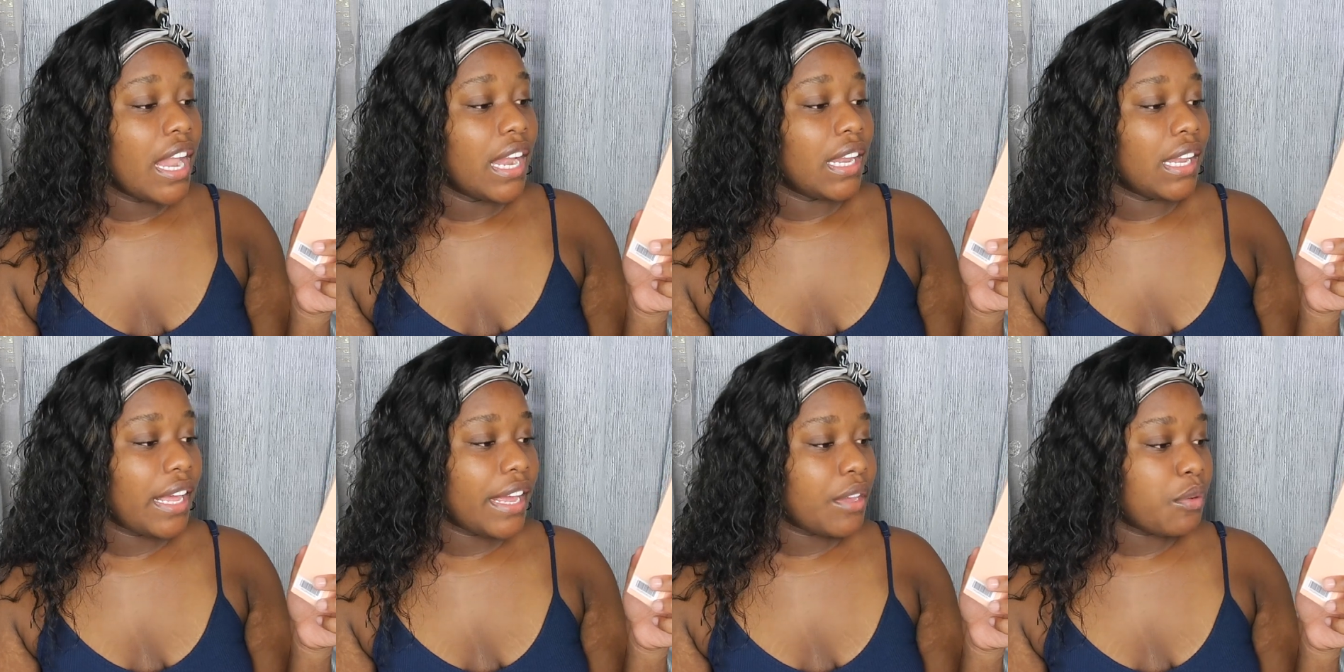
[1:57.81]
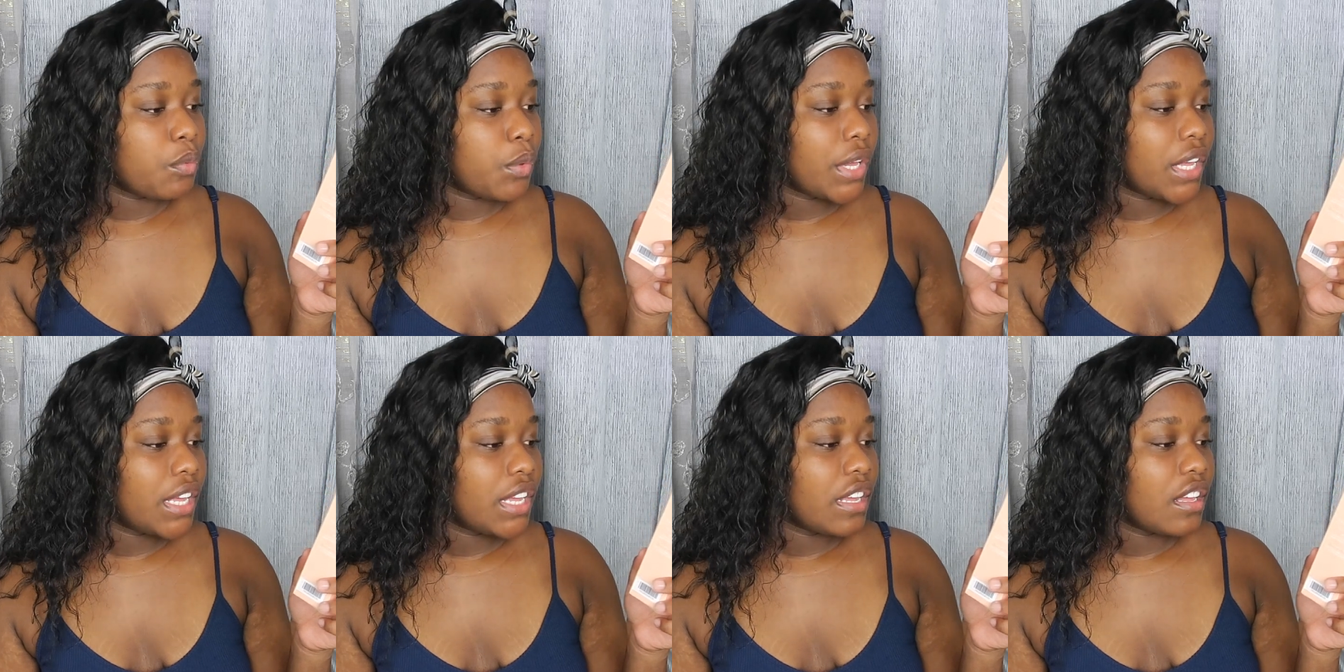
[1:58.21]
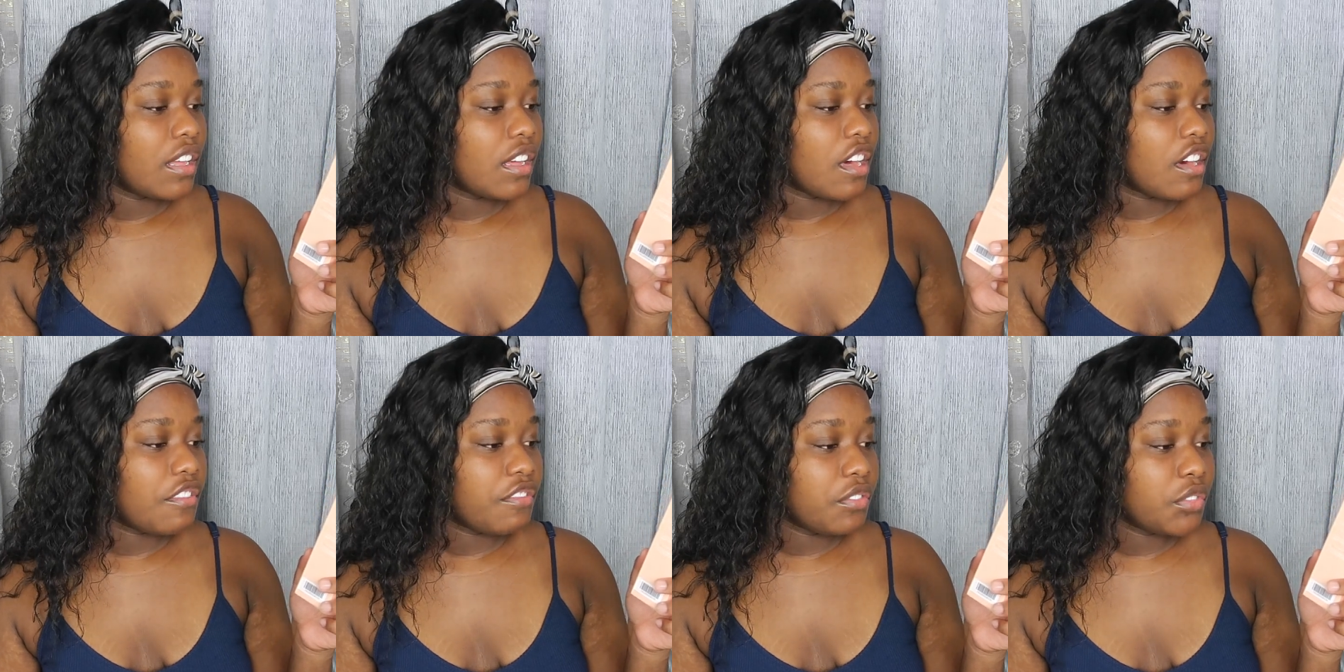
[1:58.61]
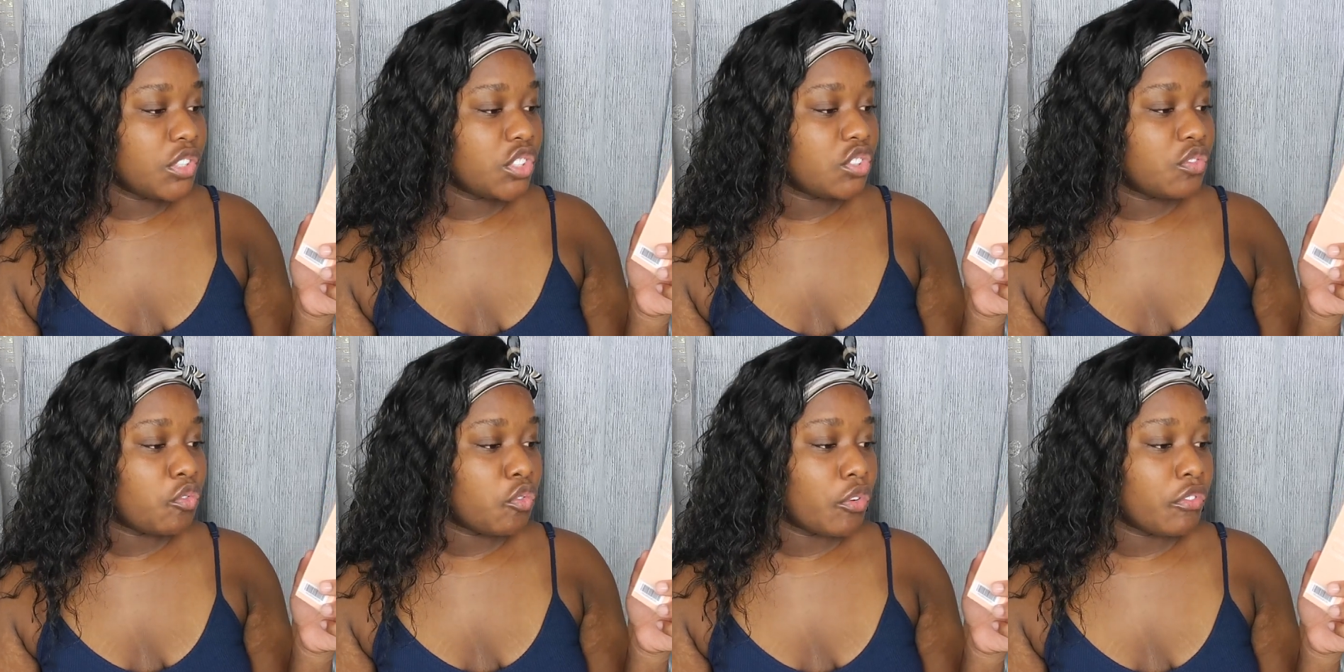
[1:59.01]
lightweight
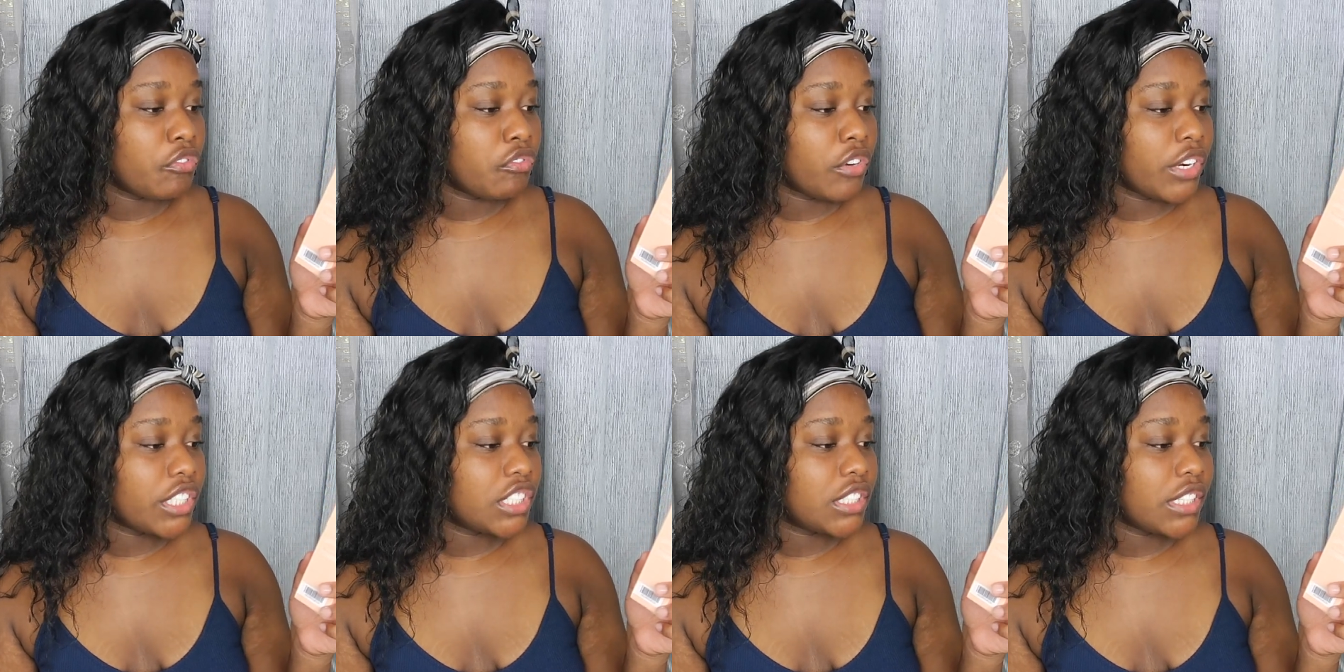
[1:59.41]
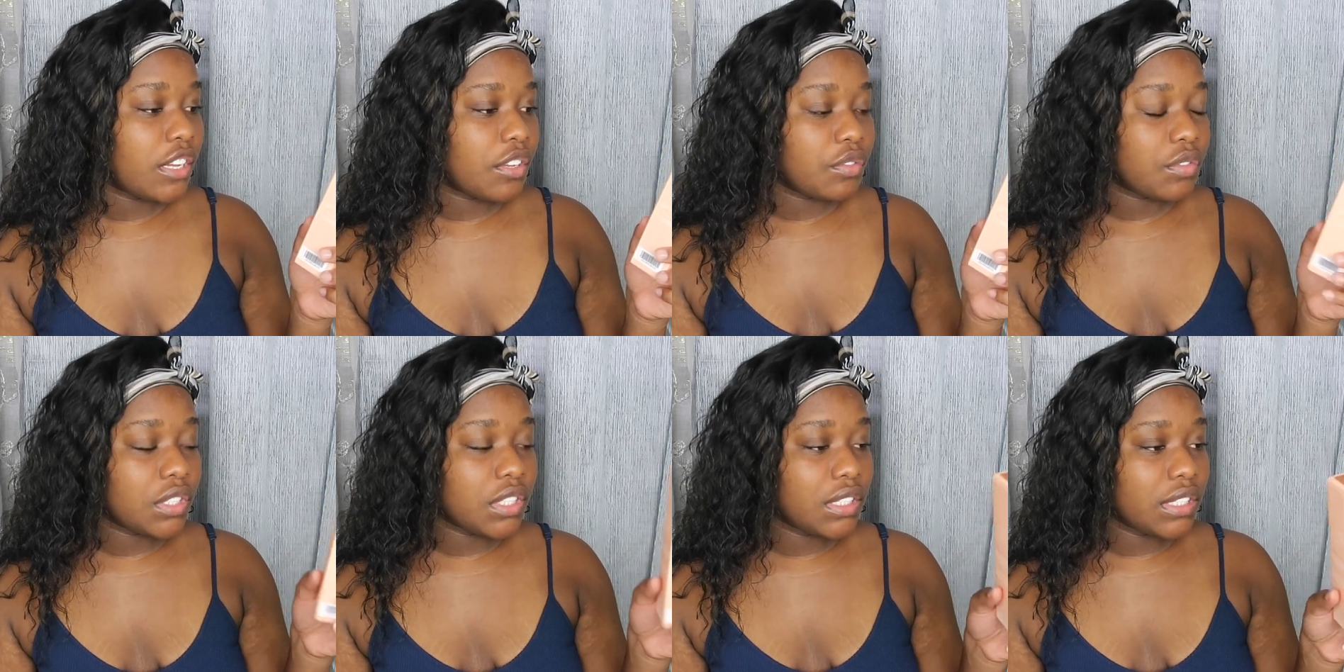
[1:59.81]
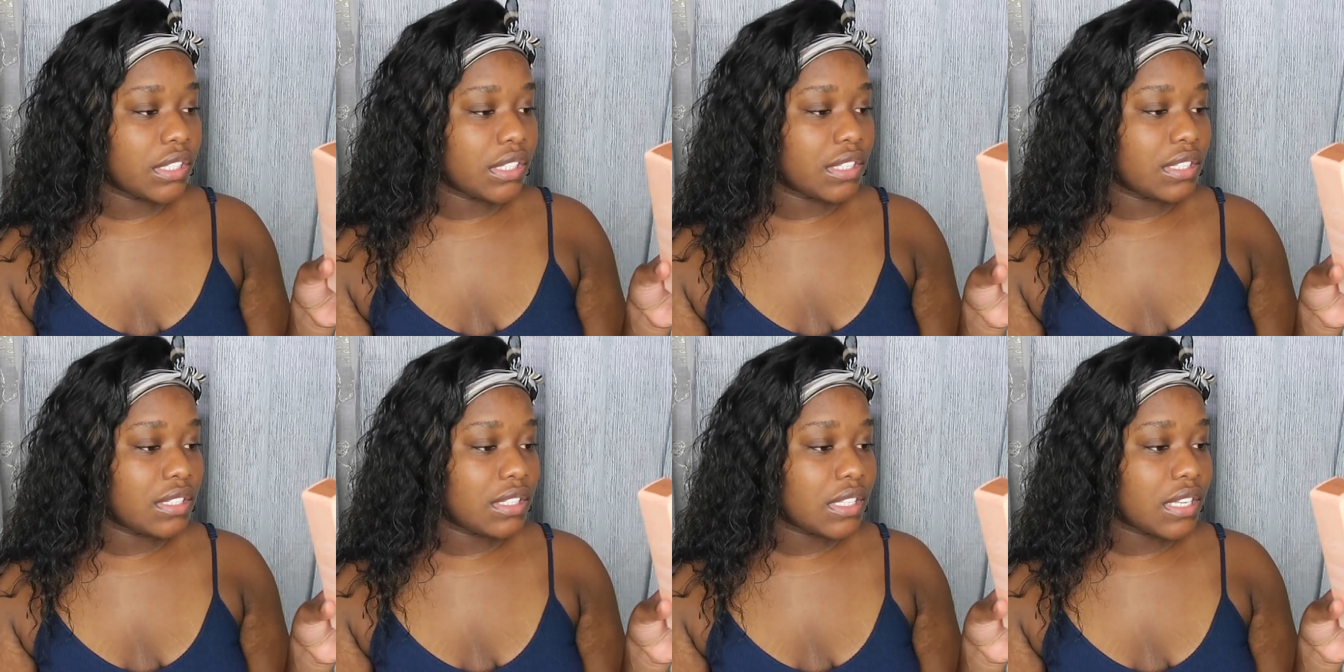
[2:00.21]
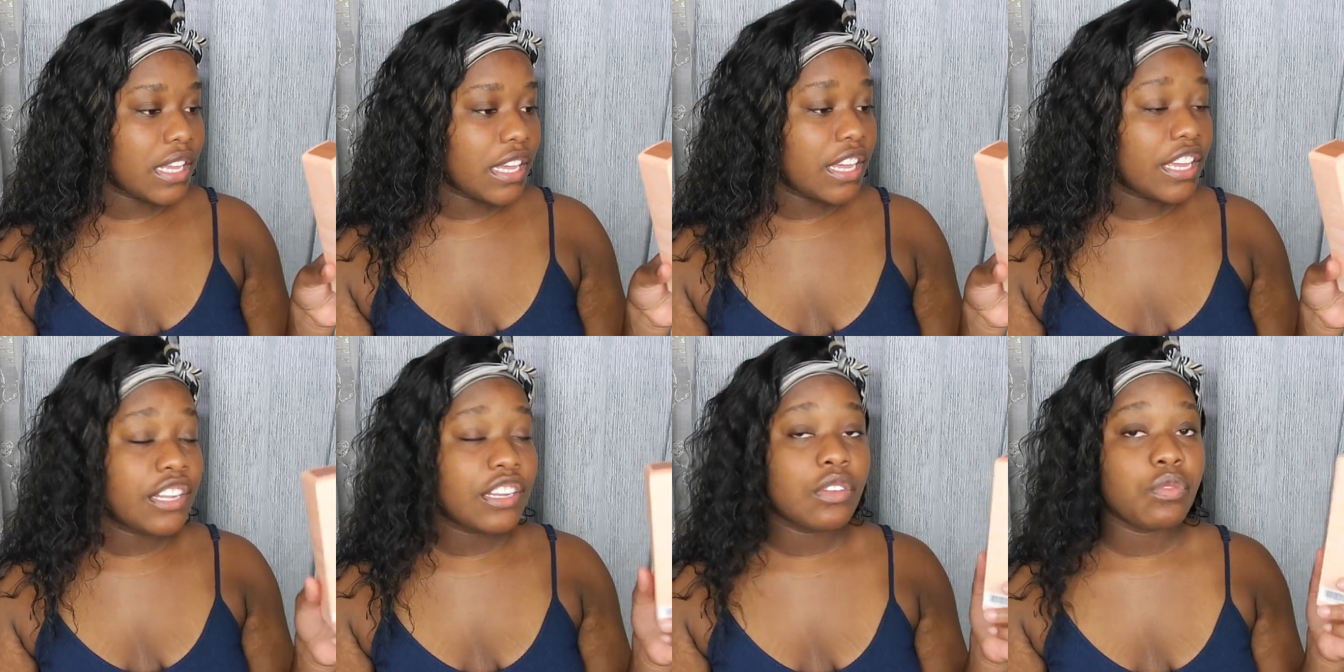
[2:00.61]
coverage for fresh, healthy looking
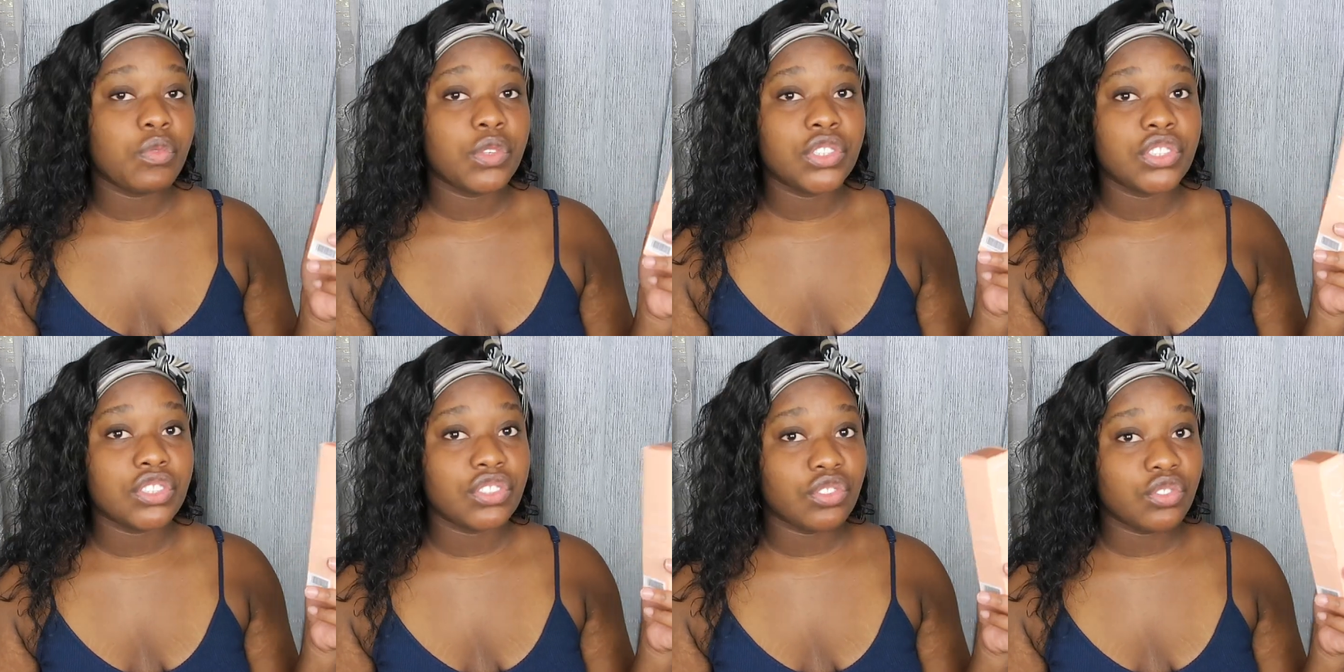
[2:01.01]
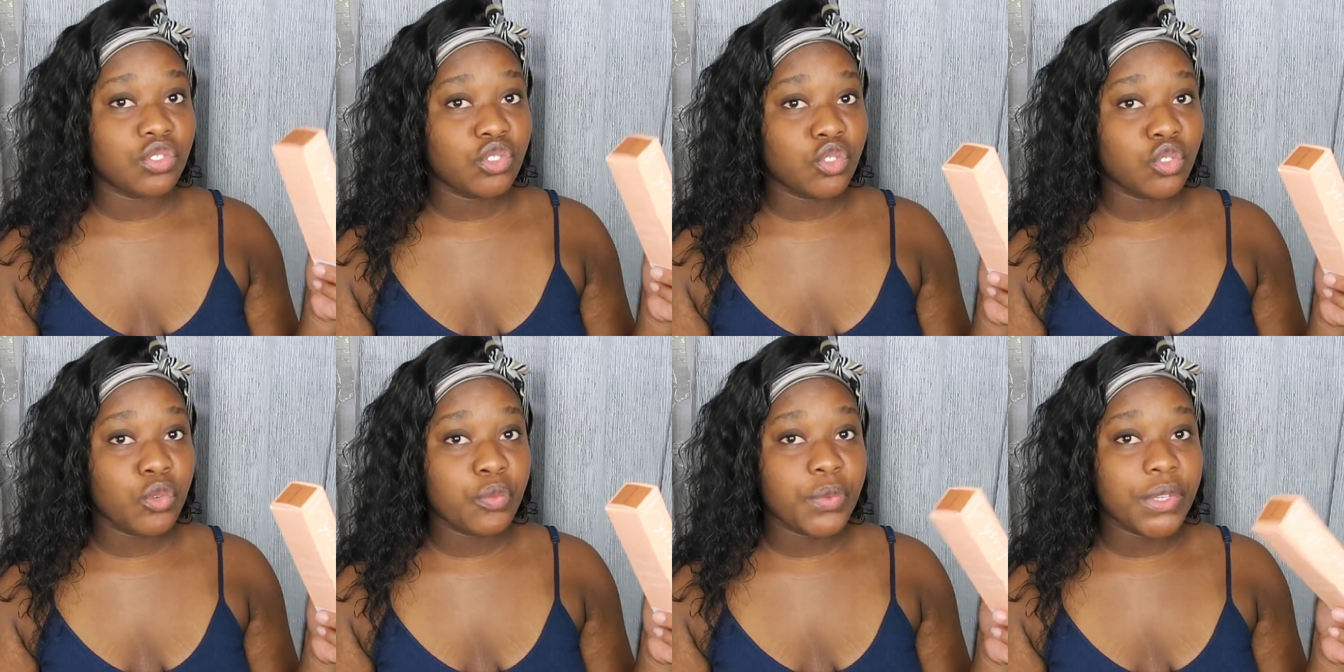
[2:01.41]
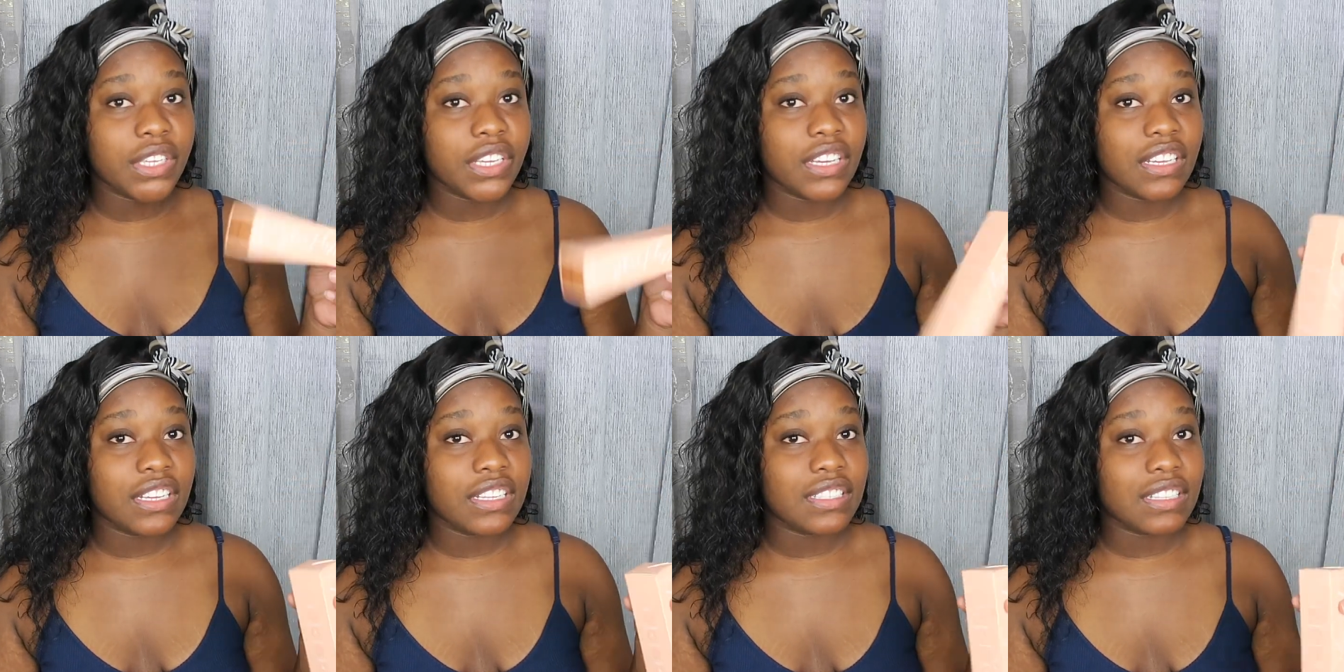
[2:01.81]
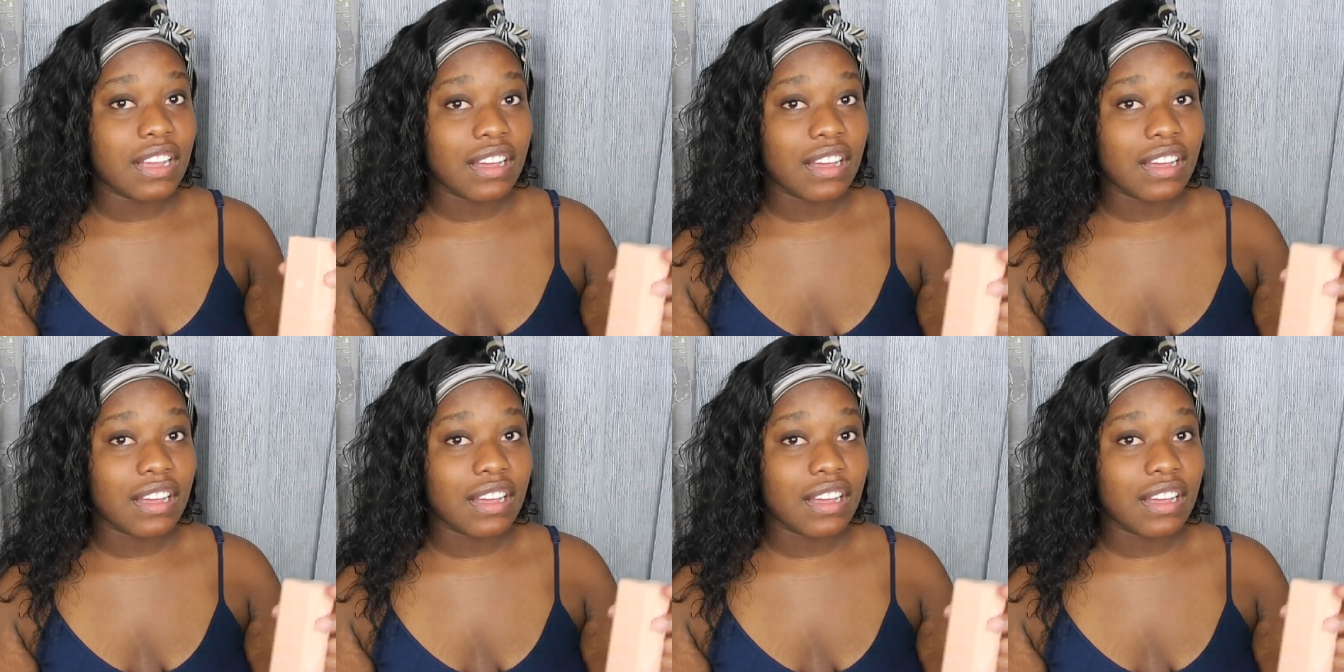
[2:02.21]
skin, which is true because